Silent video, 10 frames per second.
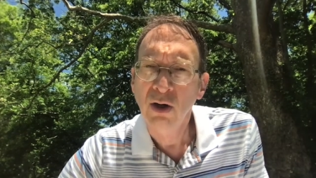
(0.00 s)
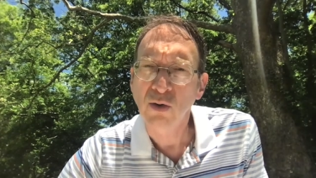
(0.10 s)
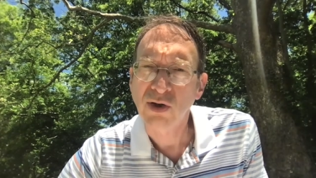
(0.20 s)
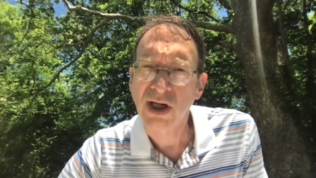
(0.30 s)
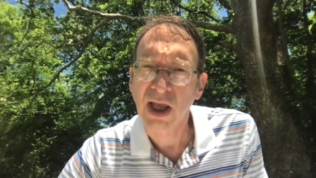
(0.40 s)

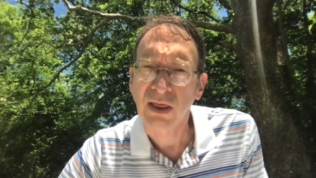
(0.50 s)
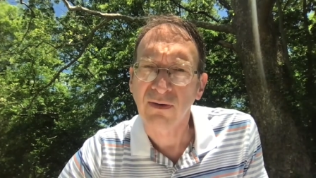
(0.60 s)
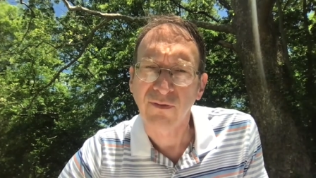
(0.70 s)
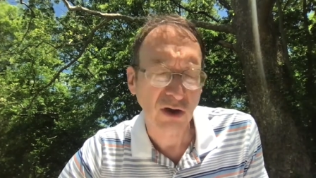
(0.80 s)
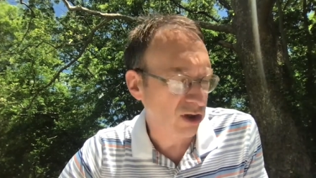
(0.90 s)
who set the
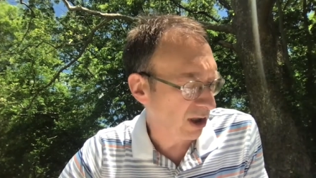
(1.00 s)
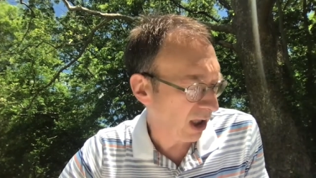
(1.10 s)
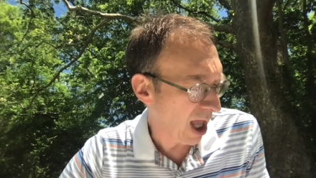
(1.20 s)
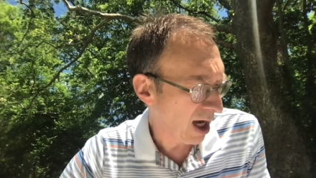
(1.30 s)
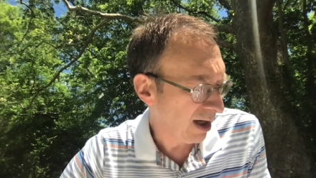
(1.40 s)
first
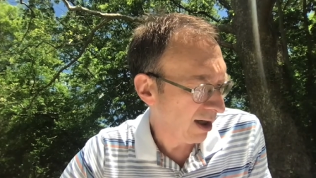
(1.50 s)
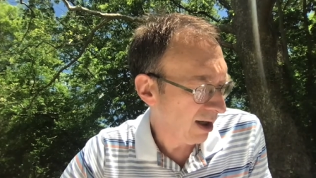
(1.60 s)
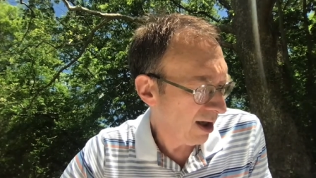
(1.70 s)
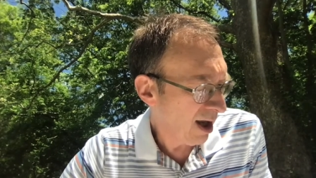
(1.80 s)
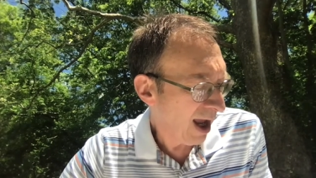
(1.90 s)
clock,
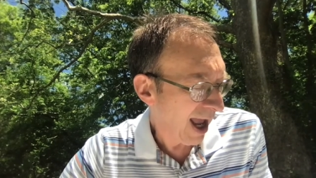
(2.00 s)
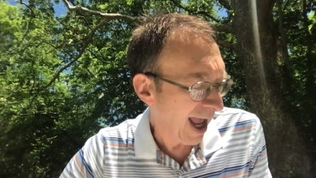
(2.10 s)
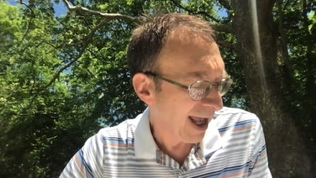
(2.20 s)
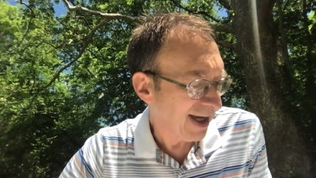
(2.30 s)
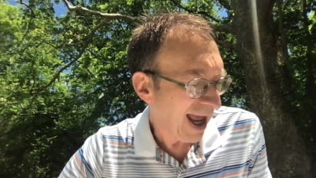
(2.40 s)

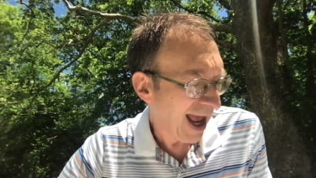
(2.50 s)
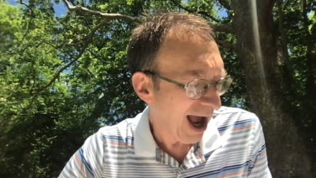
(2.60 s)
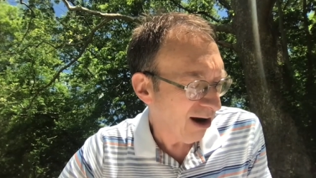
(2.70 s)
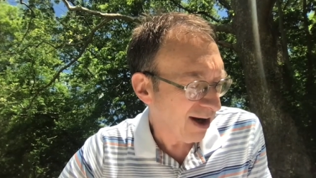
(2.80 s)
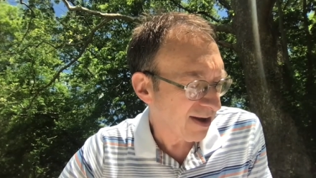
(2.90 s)
and
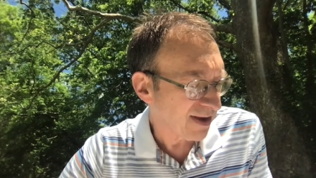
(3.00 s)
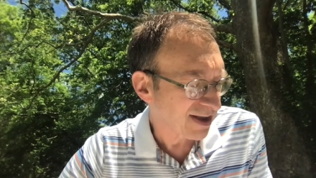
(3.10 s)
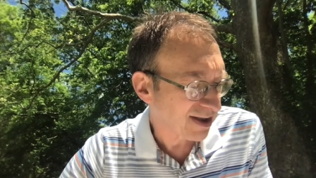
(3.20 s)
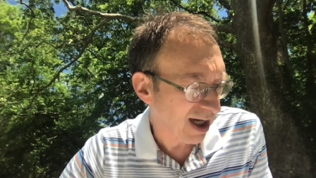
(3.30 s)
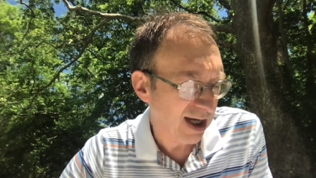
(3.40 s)
how can the
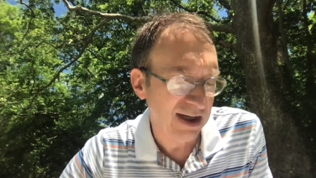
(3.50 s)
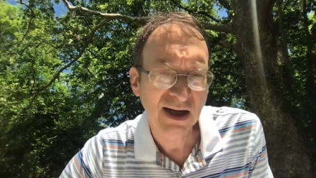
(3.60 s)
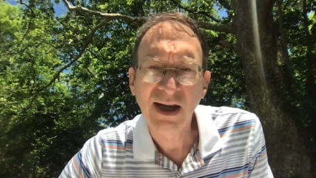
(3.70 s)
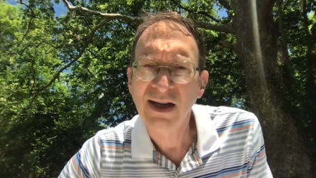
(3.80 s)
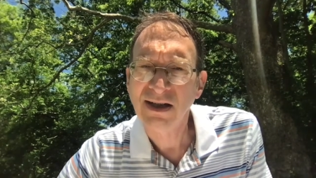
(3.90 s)
sun
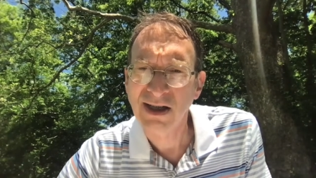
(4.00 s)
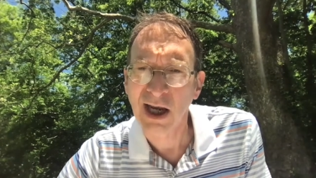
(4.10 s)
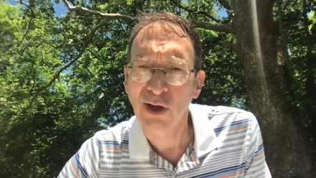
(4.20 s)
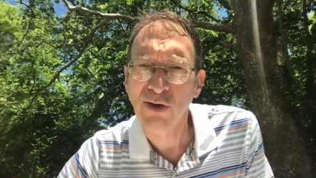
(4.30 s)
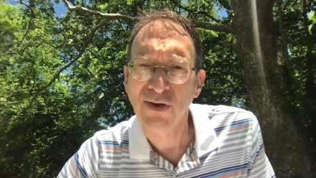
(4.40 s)

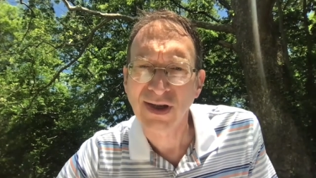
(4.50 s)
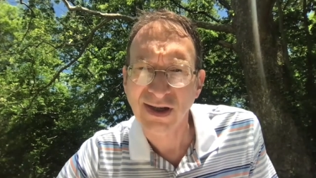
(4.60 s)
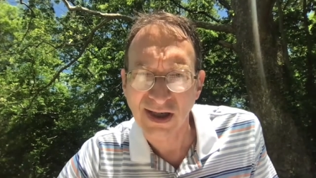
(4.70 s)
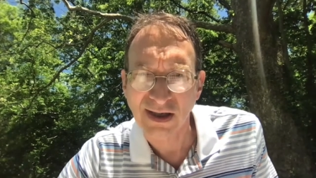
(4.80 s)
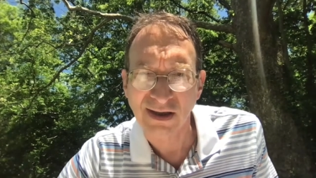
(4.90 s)
tell you the
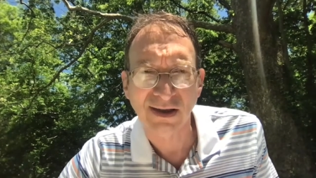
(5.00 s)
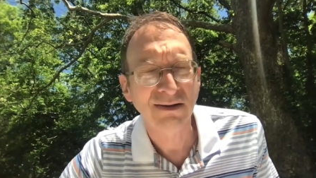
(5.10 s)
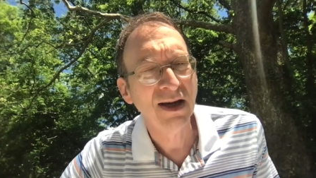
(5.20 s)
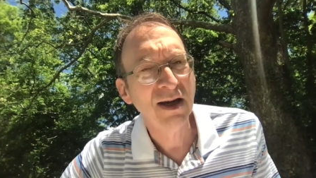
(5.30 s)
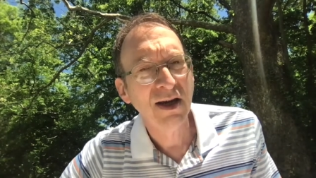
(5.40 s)
season?
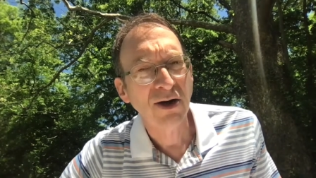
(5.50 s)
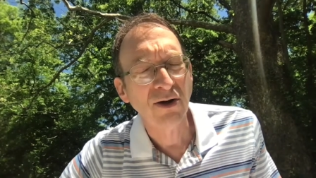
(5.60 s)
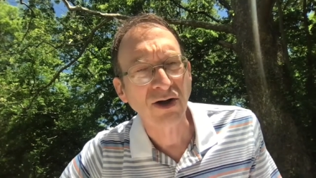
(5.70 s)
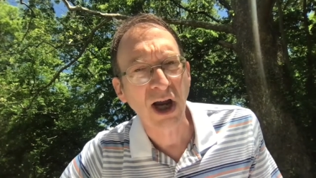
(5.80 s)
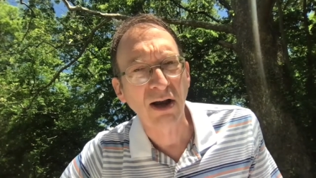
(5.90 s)

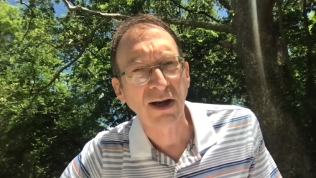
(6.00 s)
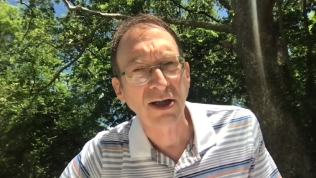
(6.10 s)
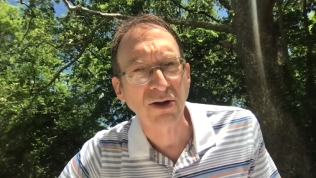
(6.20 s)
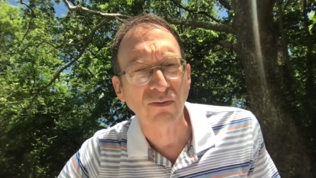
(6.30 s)
Your child gets to